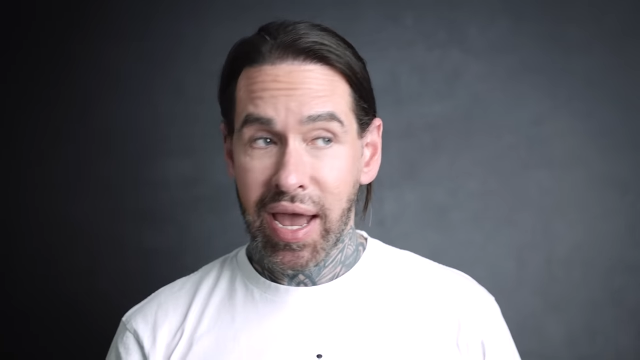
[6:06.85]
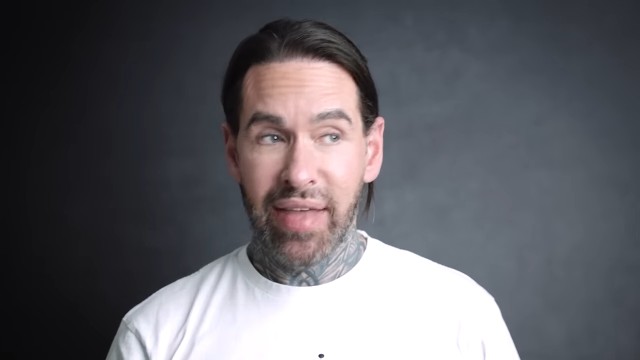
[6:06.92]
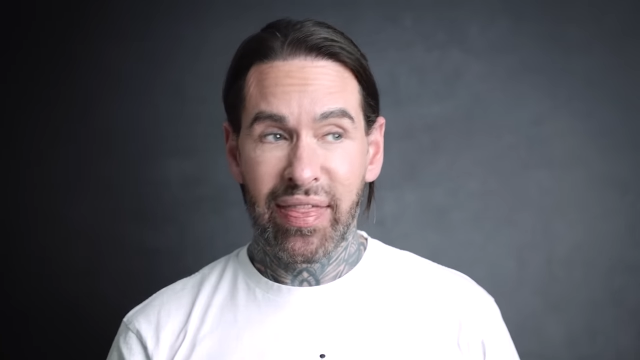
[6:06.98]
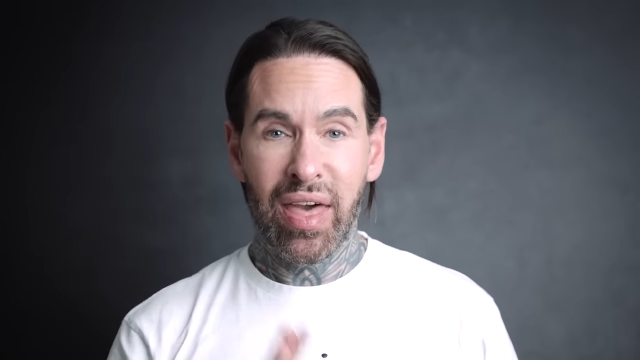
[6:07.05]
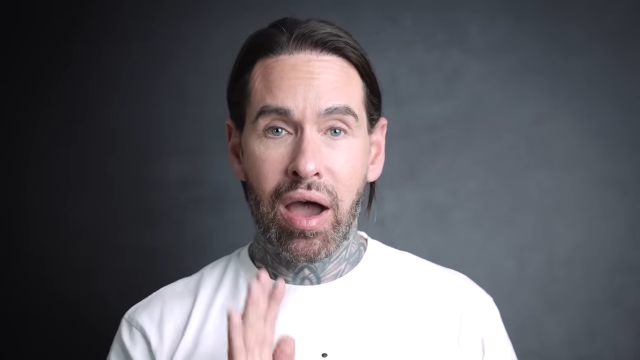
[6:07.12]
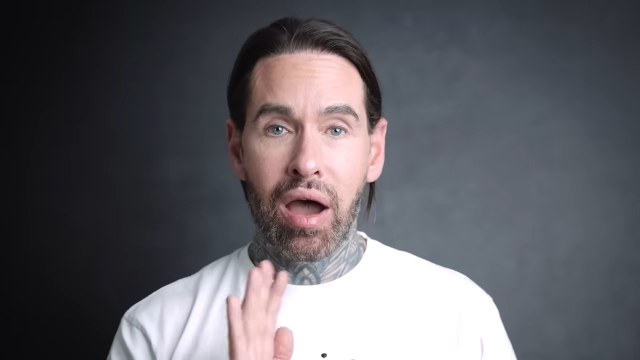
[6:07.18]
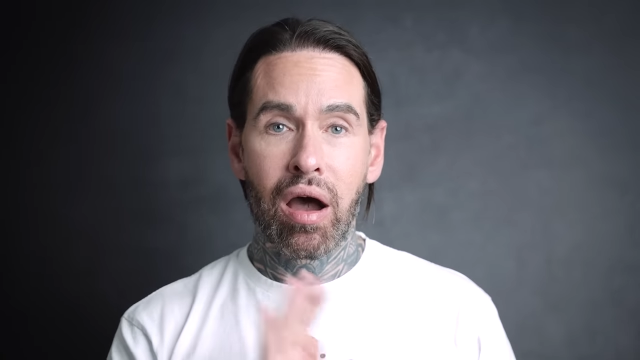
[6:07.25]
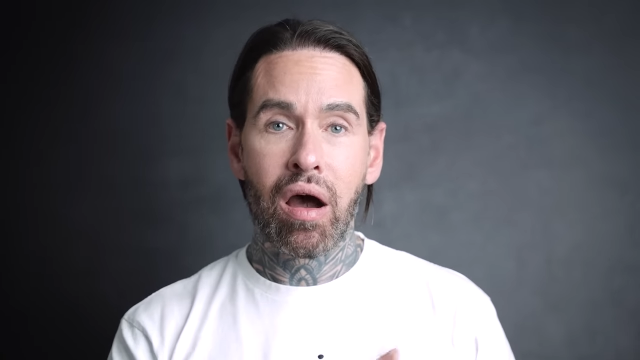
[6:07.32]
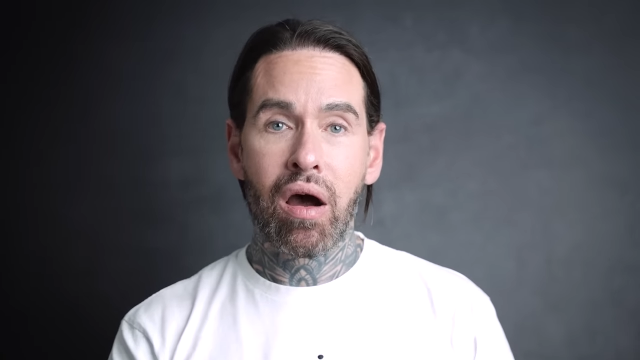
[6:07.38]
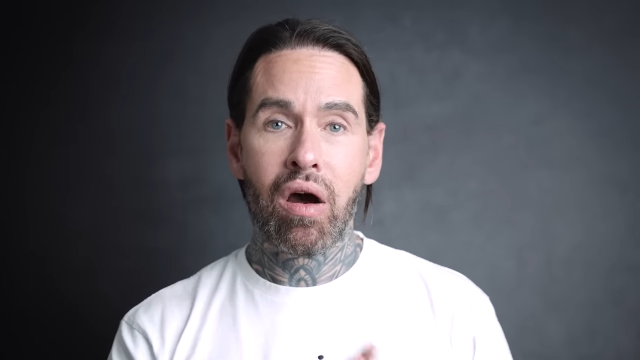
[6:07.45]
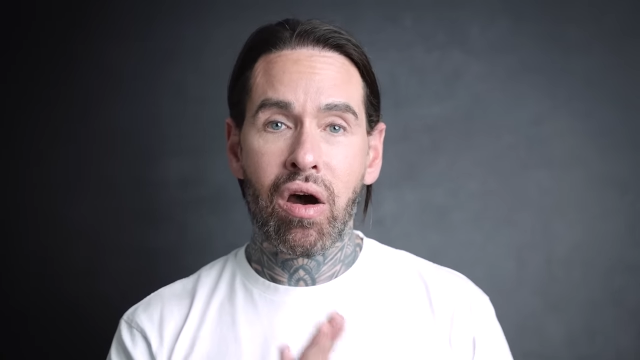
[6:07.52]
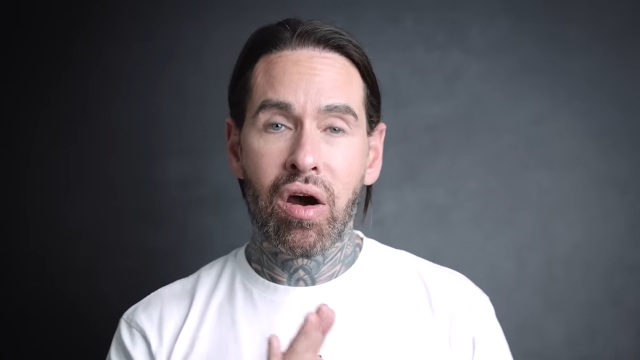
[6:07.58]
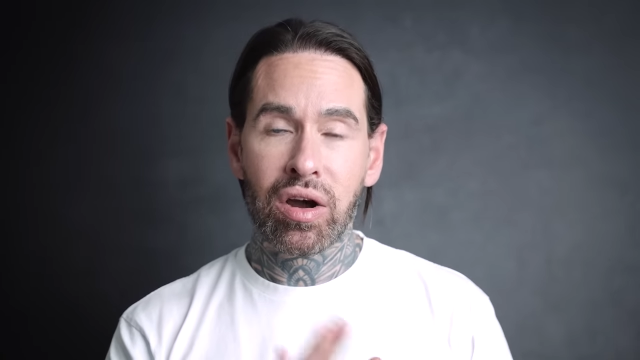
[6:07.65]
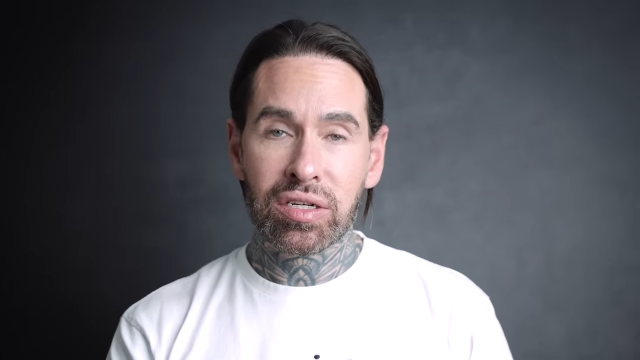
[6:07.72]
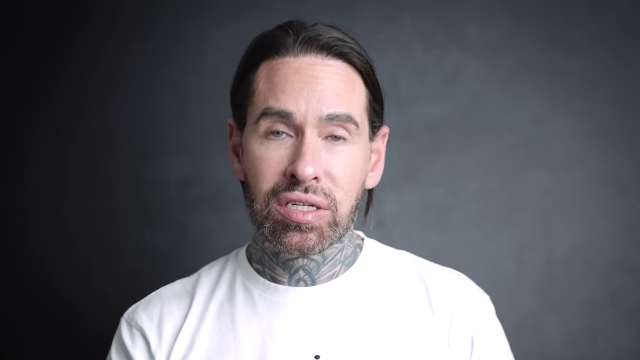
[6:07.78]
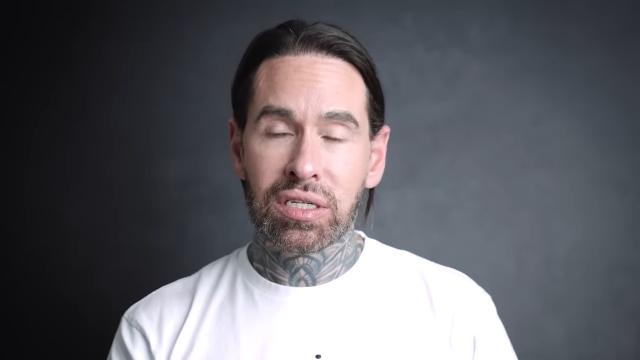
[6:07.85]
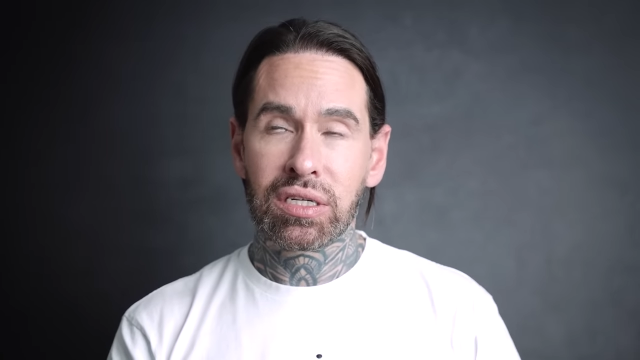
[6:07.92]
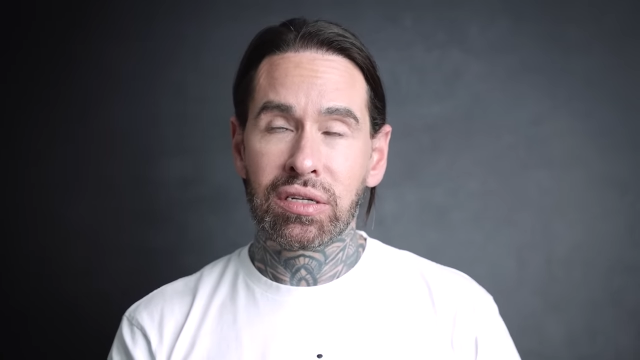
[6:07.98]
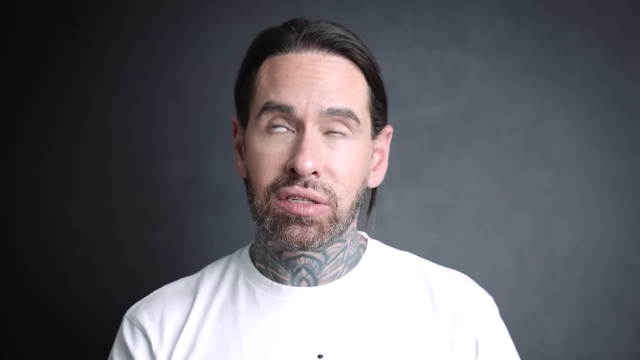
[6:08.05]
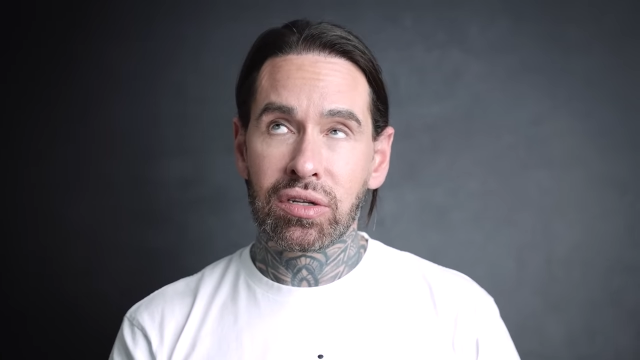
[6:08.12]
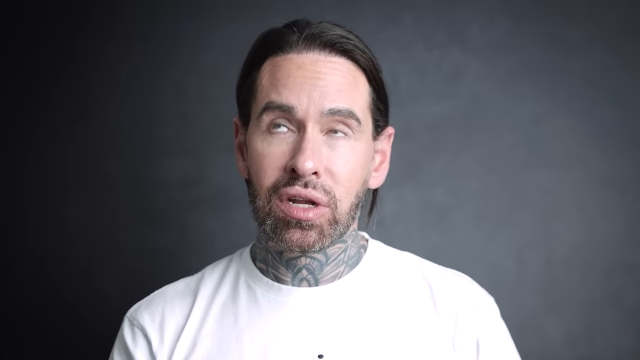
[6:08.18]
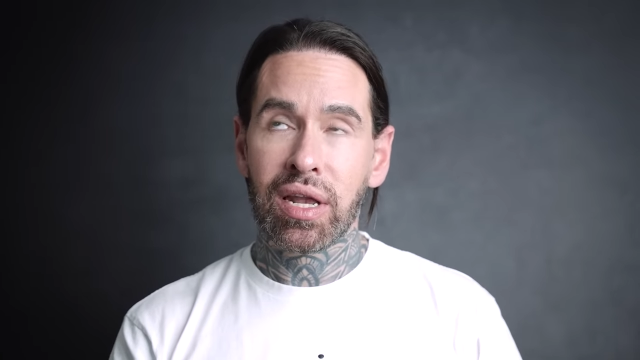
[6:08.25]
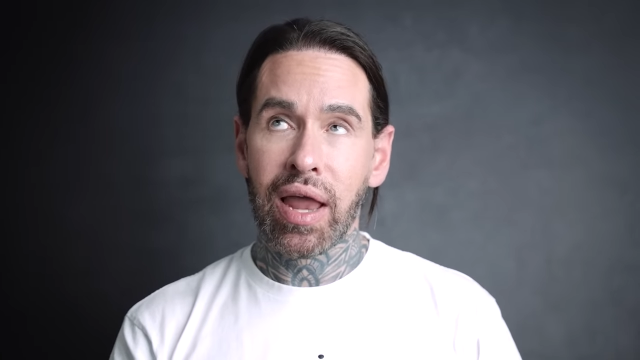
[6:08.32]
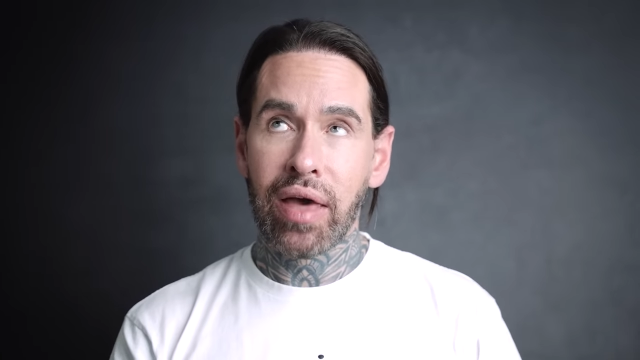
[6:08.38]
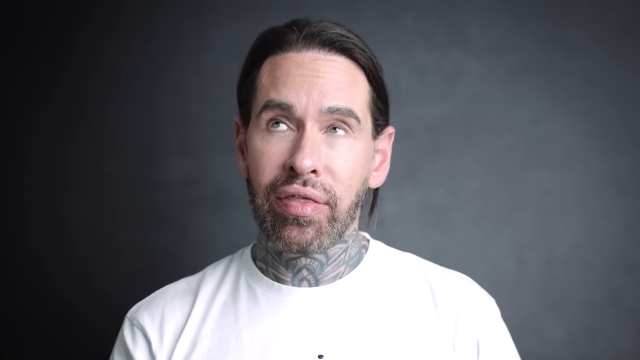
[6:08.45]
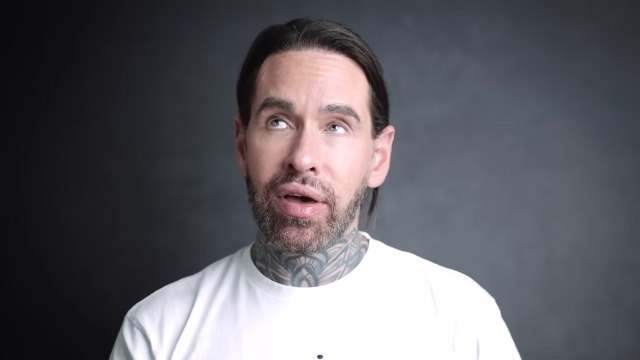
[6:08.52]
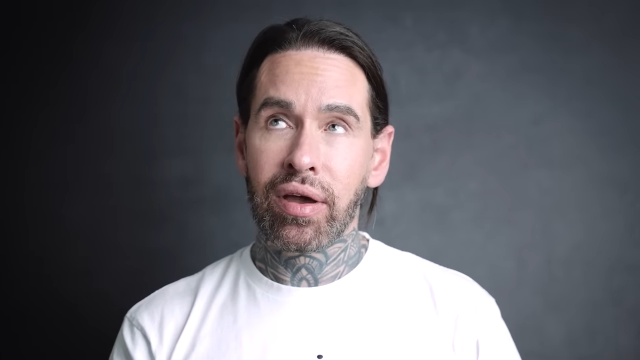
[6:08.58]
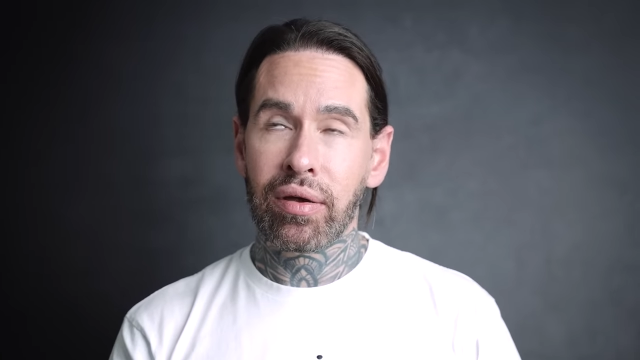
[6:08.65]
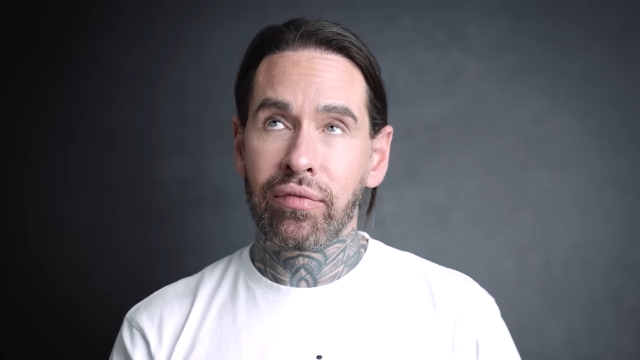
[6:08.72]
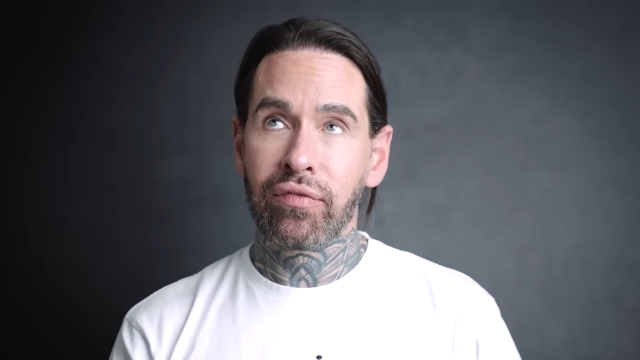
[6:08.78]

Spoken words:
And the hard leather